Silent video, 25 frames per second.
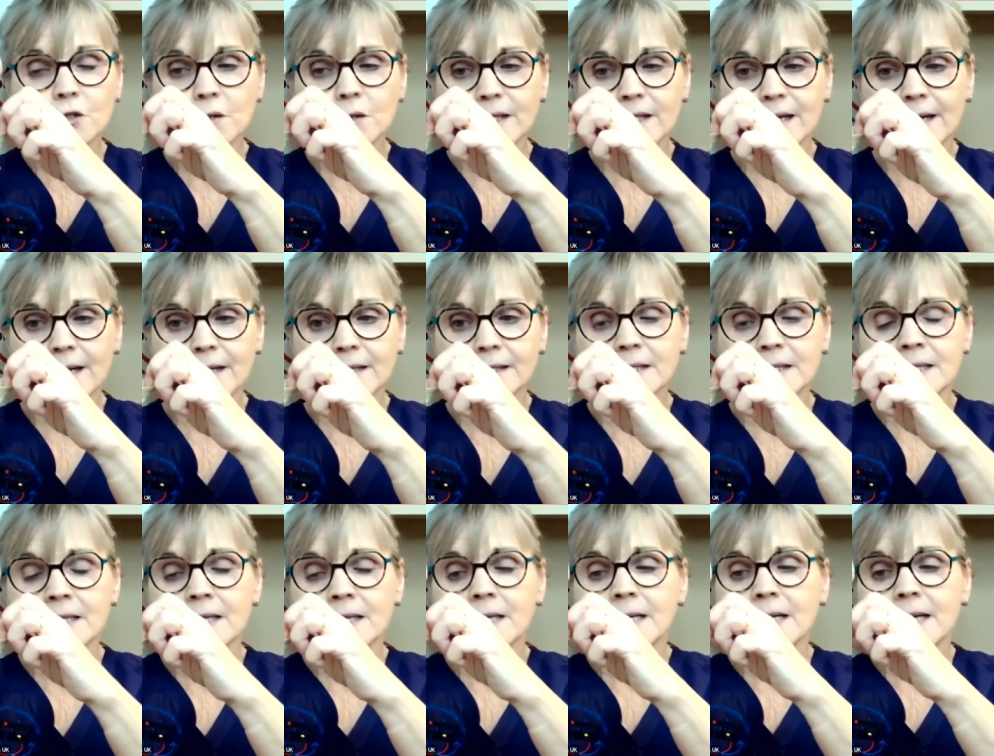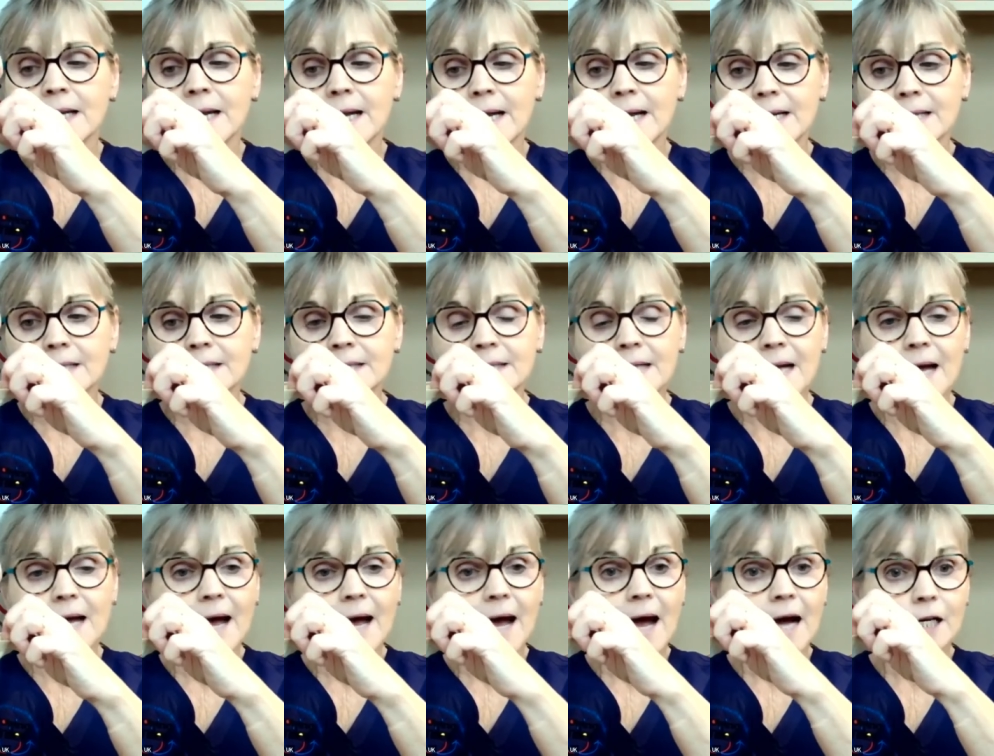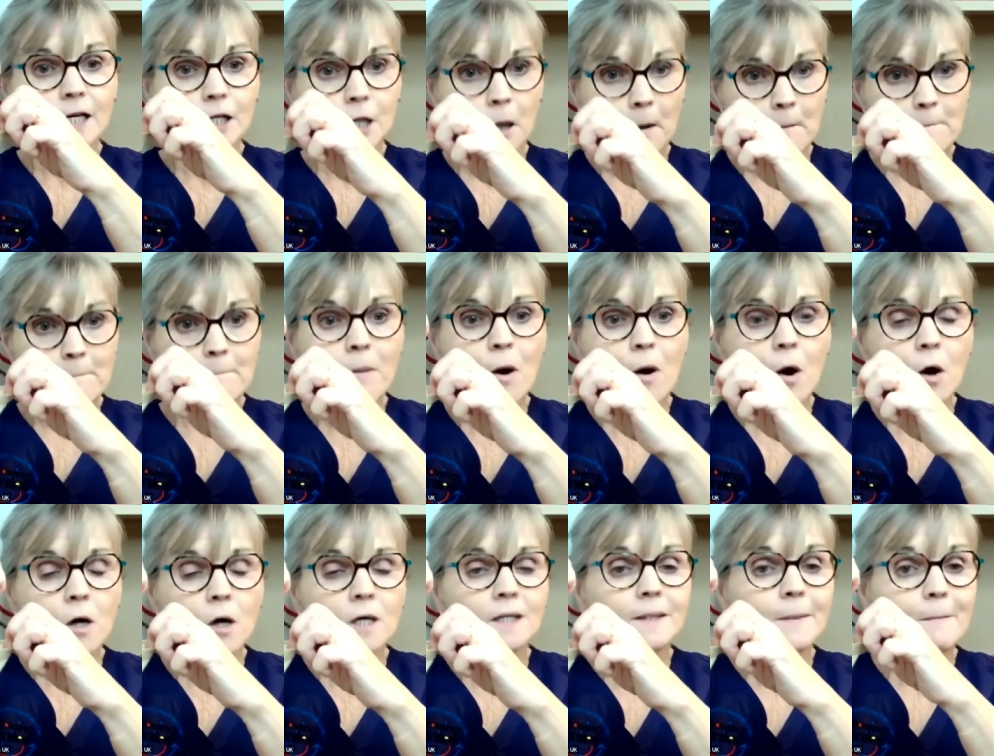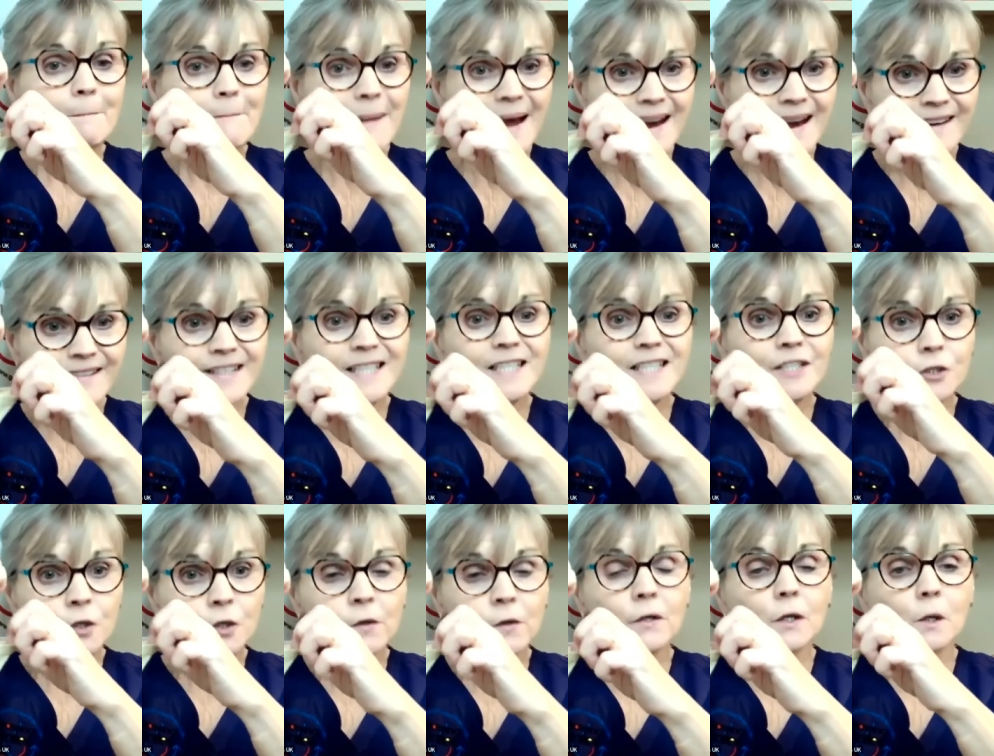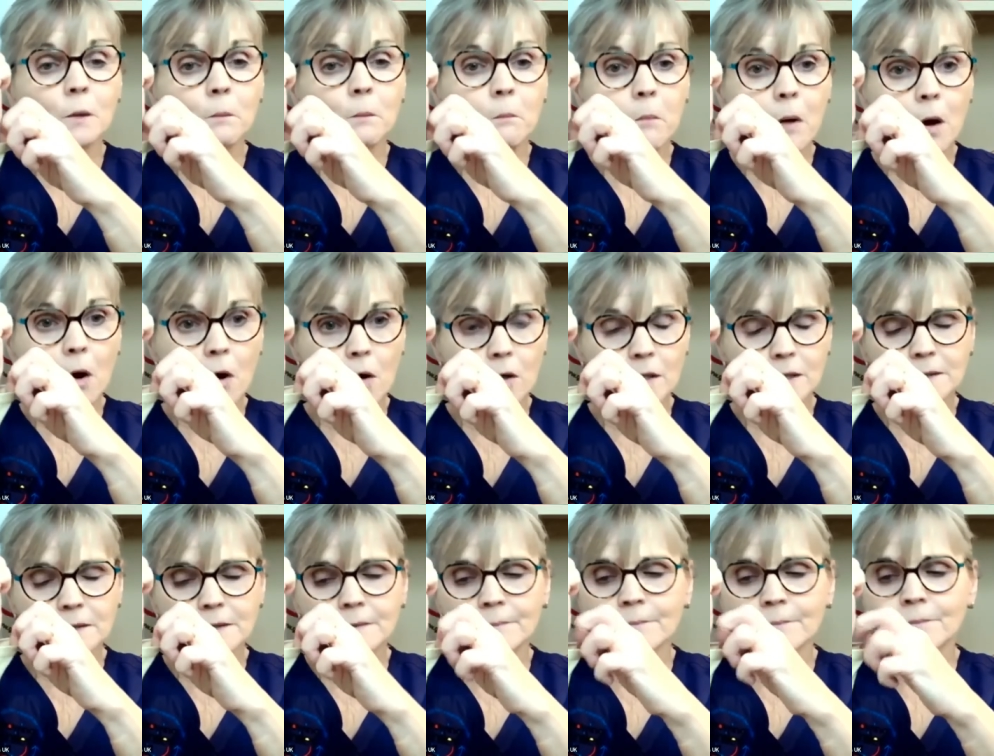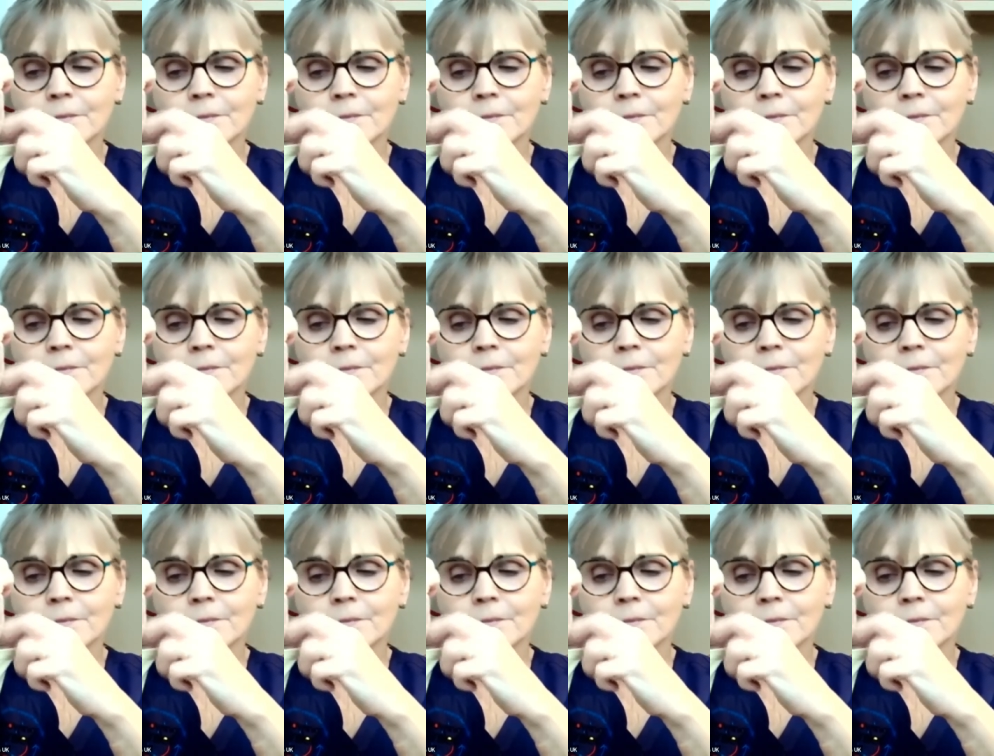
you get is a gum pocket, periodontal pocket.